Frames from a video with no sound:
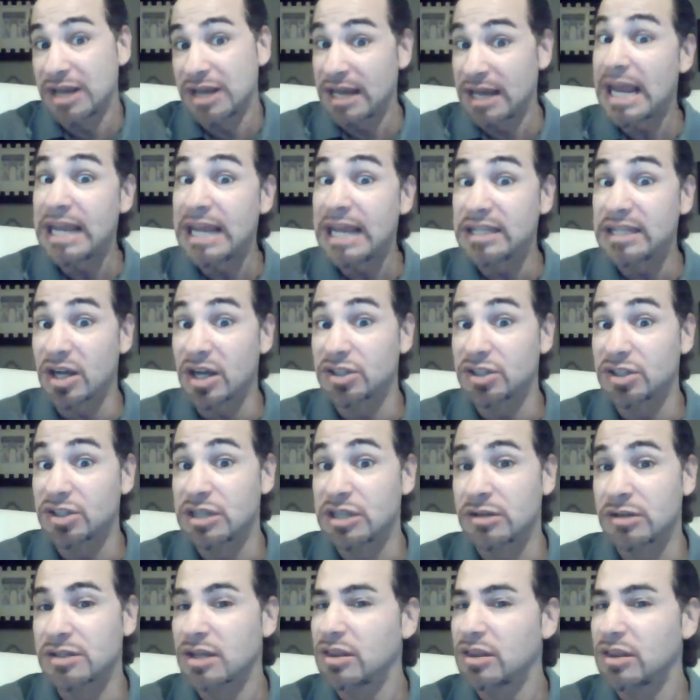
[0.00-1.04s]
He had 8
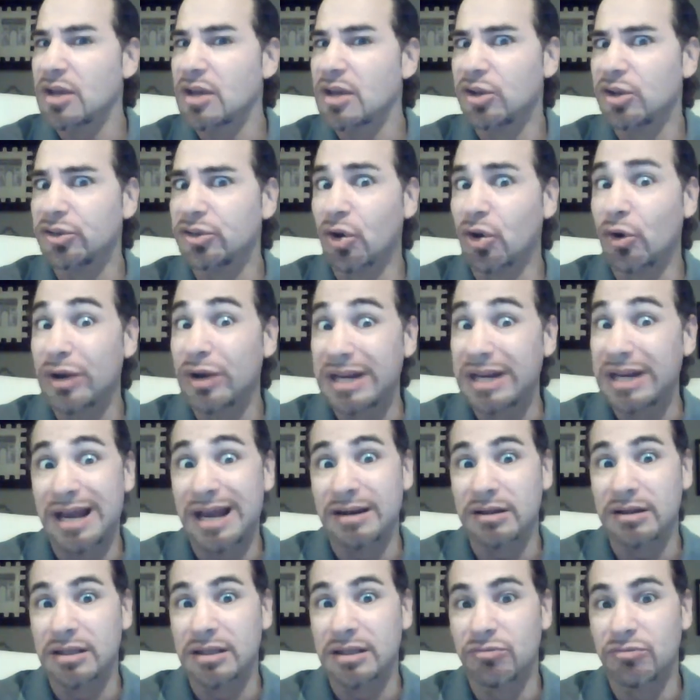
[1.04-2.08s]
touchdowns, I think, on
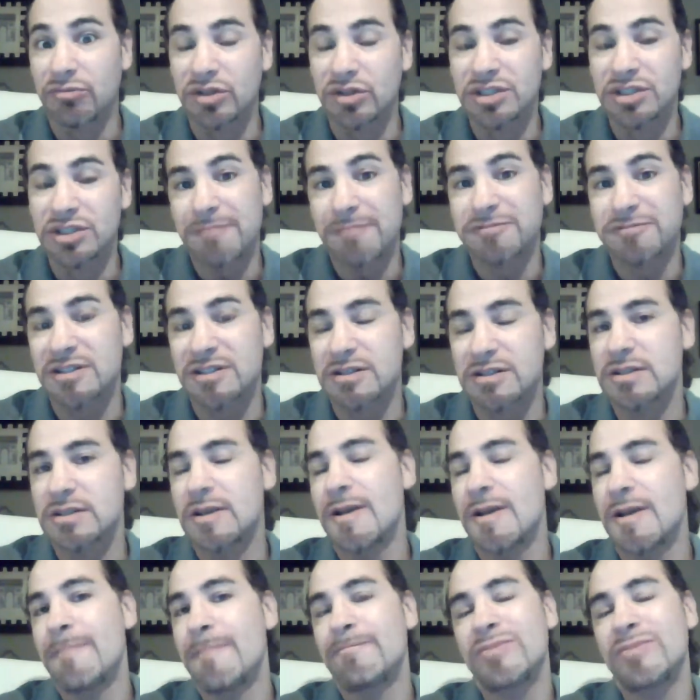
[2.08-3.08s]
39 receptions.